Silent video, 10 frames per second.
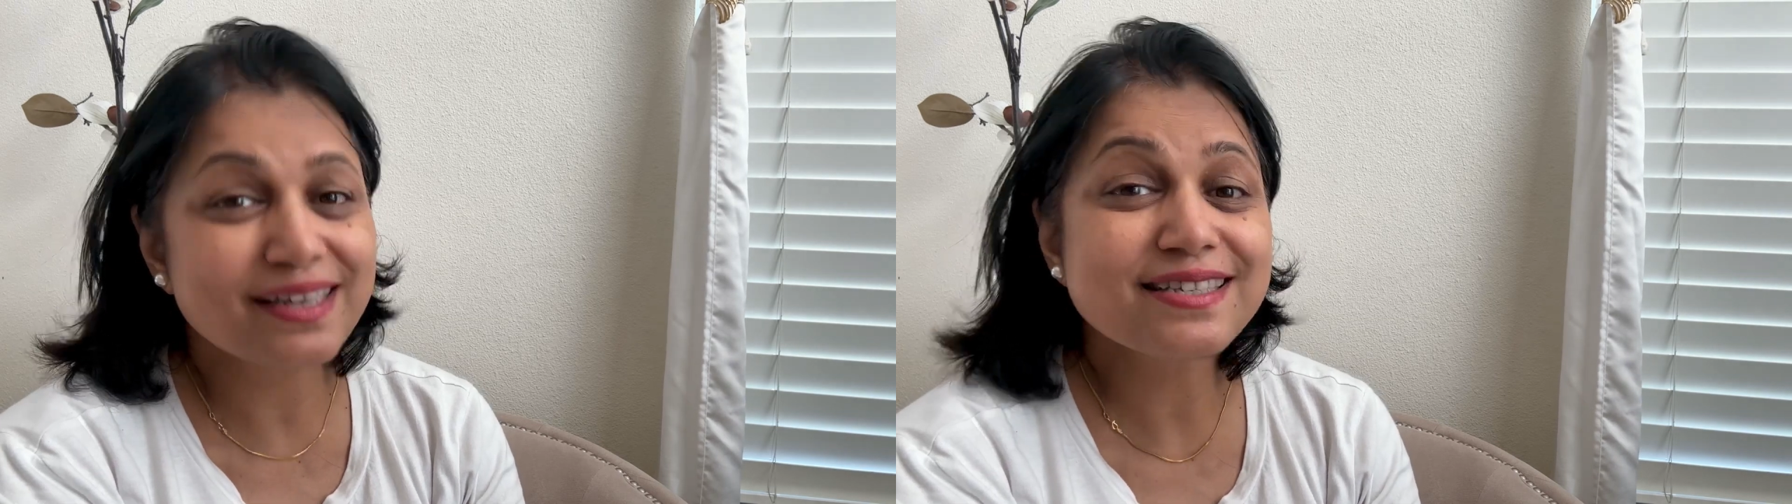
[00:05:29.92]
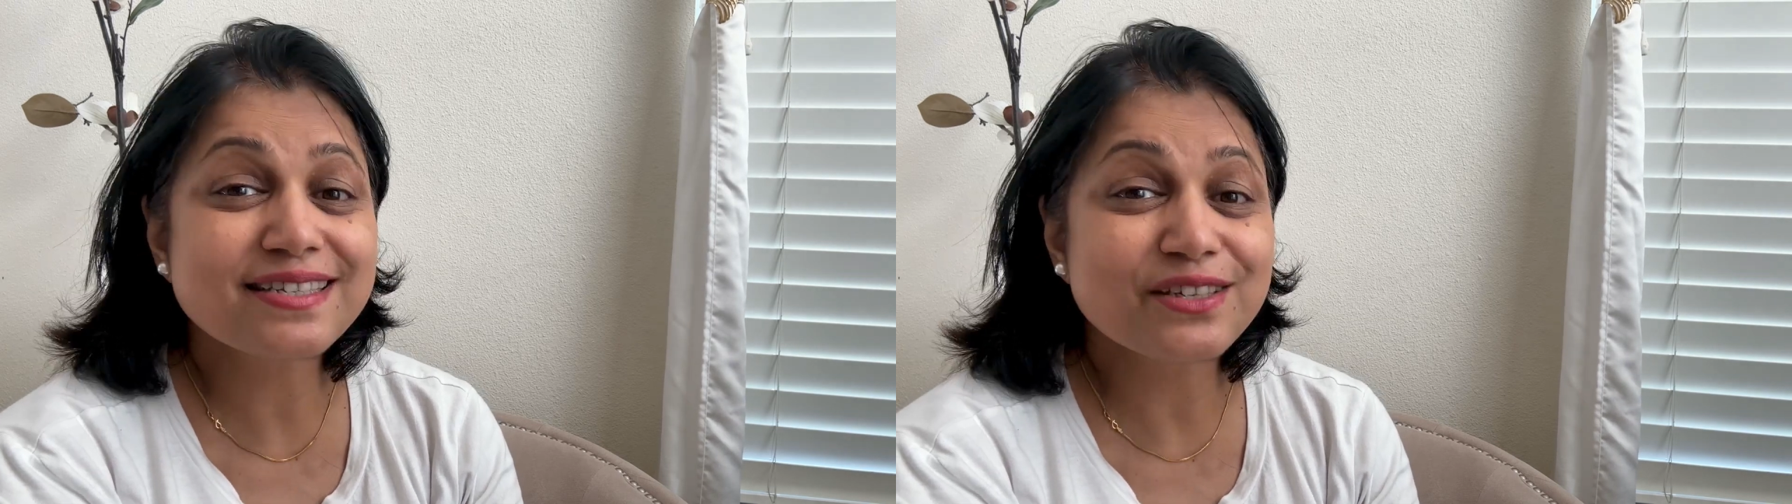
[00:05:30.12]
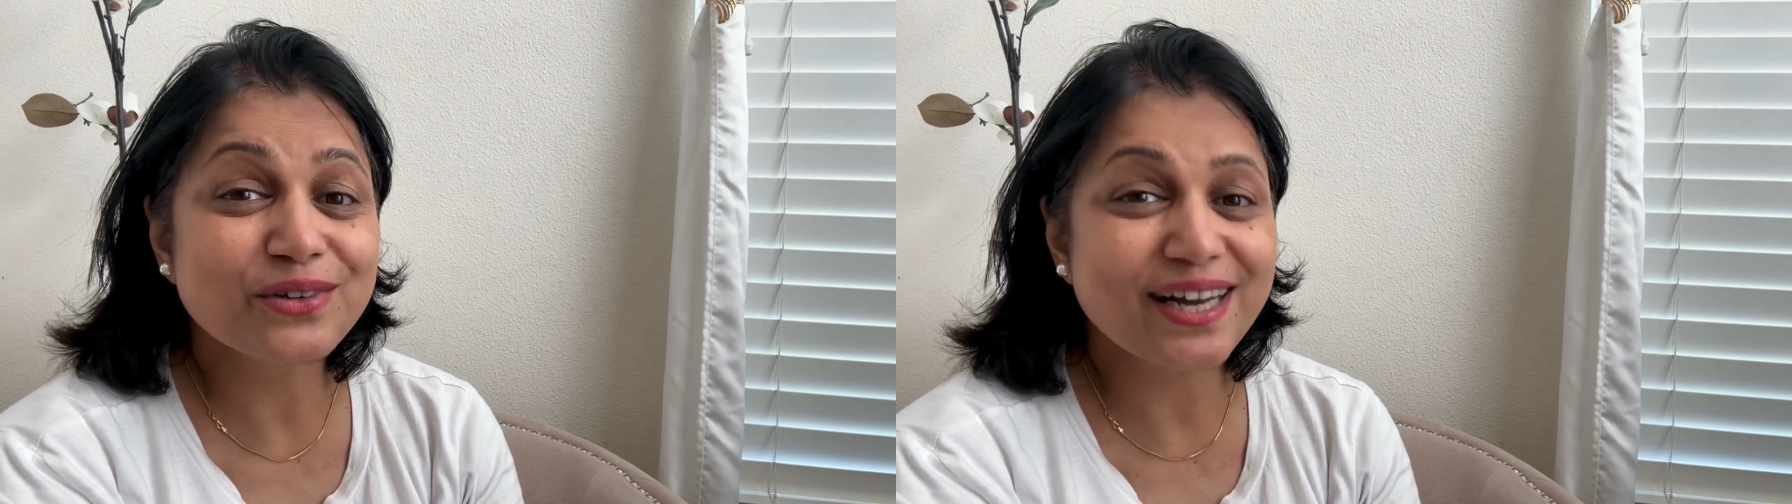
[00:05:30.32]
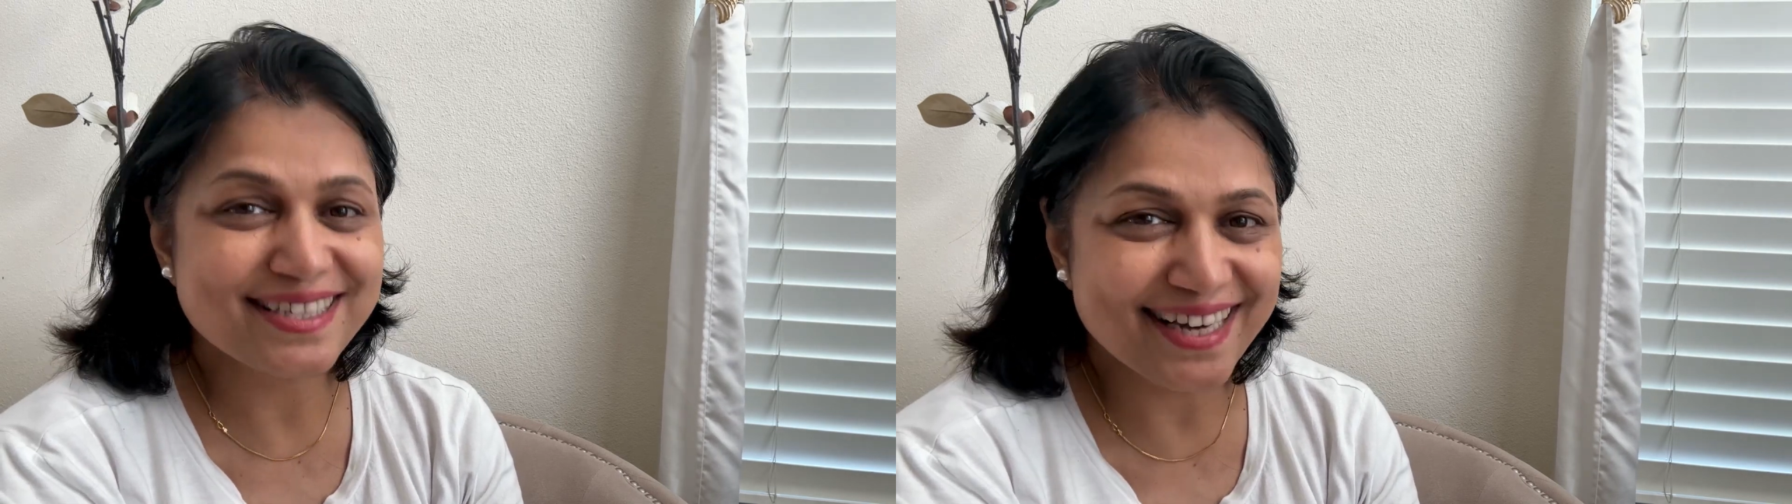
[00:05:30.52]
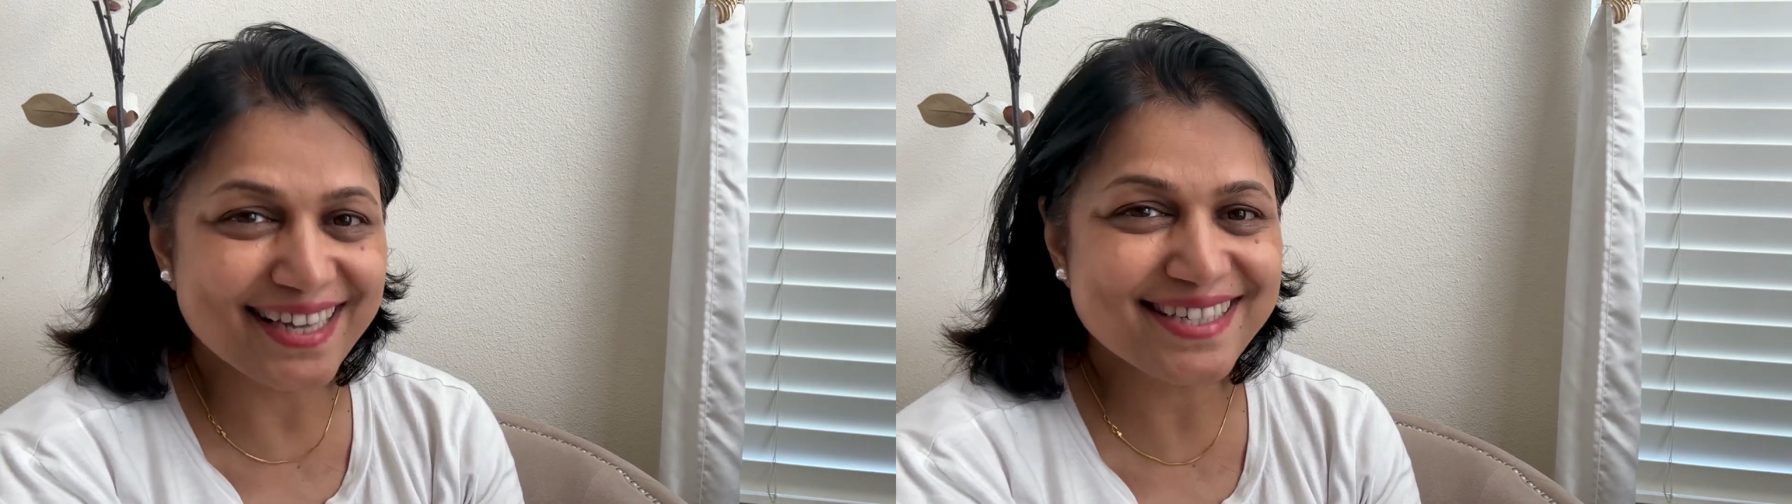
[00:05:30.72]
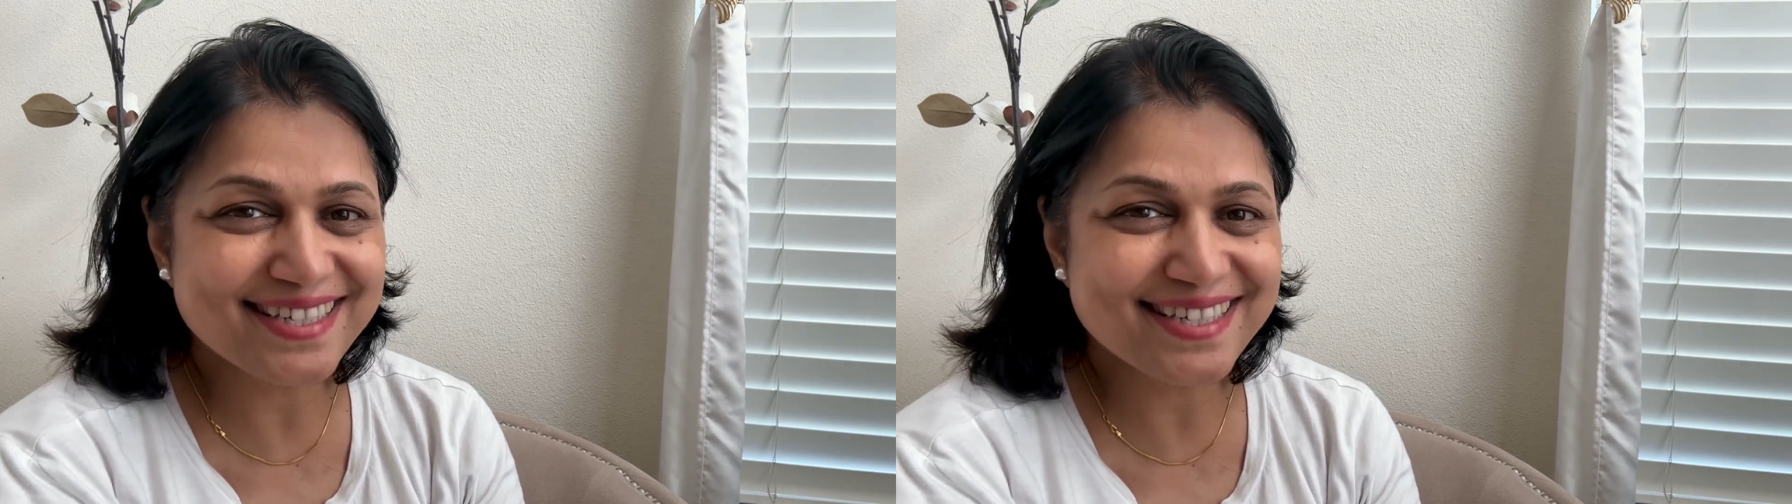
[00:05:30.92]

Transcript: See you guys next